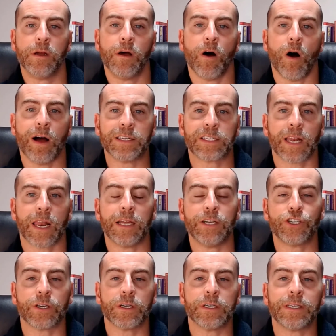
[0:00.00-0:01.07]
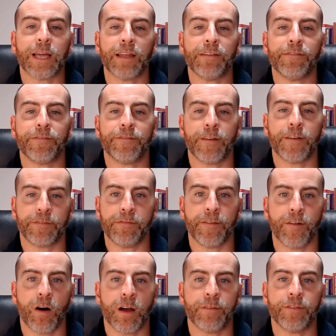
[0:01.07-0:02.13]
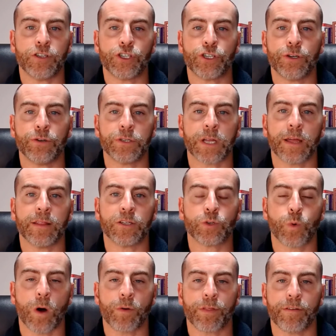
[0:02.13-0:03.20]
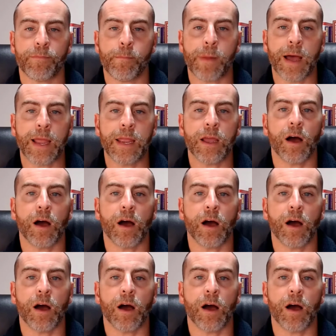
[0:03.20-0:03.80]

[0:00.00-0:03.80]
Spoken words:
Isolation, day 55, Tuesday the 12th of May.